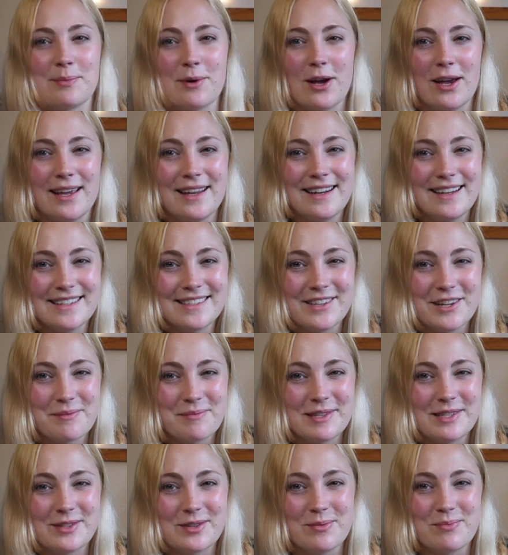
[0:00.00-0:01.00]
but it is going to
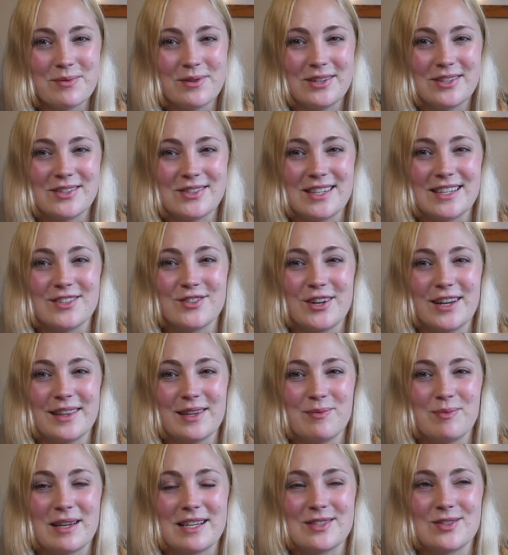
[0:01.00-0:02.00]
be super interesting trying
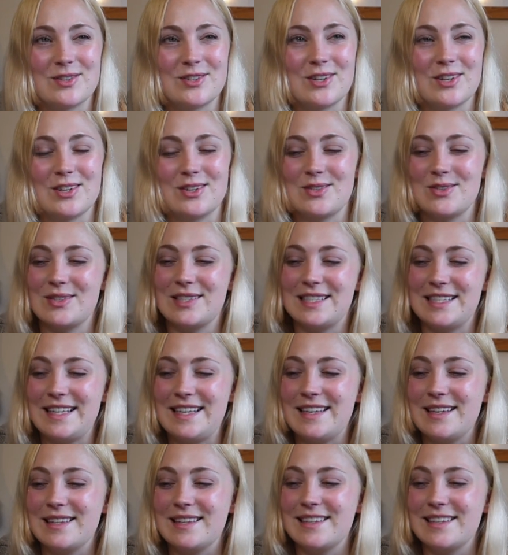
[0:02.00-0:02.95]
them next to each other to see